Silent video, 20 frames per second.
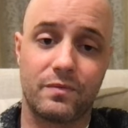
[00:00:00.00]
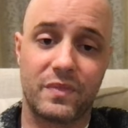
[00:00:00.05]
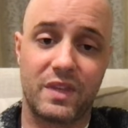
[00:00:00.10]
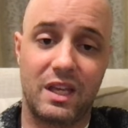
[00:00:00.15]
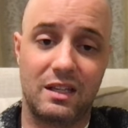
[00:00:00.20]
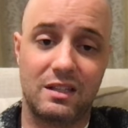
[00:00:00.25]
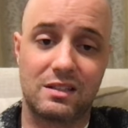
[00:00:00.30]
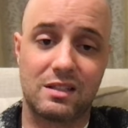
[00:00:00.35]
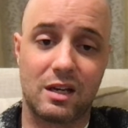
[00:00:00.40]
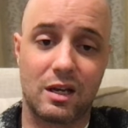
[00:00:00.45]

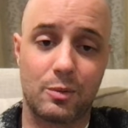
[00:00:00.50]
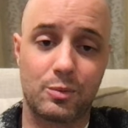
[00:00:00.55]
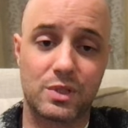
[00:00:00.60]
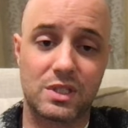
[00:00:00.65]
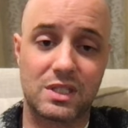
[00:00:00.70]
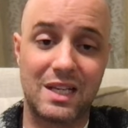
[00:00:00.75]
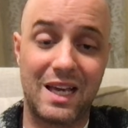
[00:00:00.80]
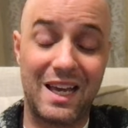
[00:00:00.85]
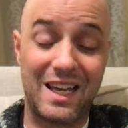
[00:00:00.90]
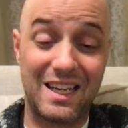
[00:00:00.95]
8 times
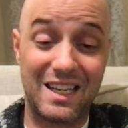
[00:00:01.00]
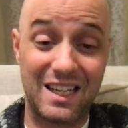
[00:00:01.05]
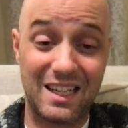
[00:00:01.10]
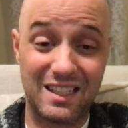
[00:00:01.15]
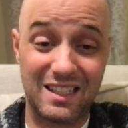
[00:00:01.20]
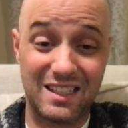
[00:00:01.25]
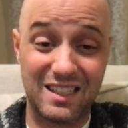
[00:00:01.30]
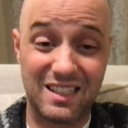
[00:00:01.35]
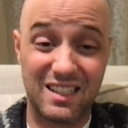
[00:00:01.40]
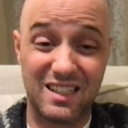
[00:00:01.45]
10
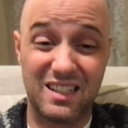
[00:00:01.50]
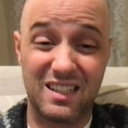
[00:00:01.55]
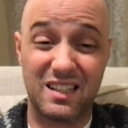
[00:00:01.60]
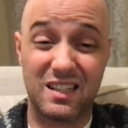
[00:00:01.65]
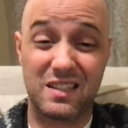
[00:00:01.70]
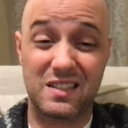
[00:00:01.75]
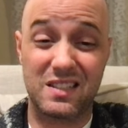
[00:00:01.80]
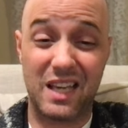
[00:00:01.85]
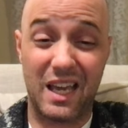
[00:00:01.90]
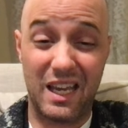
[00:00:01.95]

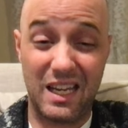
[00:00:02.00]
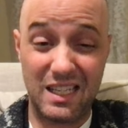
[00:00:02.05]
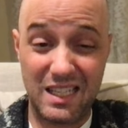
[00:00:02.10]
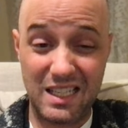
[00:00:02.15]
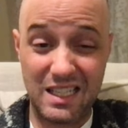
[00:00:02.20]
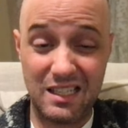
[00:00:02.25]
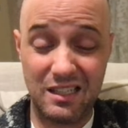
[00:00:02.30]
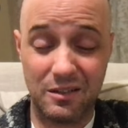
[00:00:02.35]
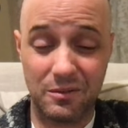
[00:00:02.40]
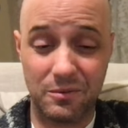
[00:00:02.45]
is
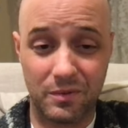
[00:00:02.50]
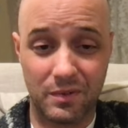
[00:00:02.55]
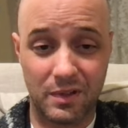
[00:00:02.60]
80.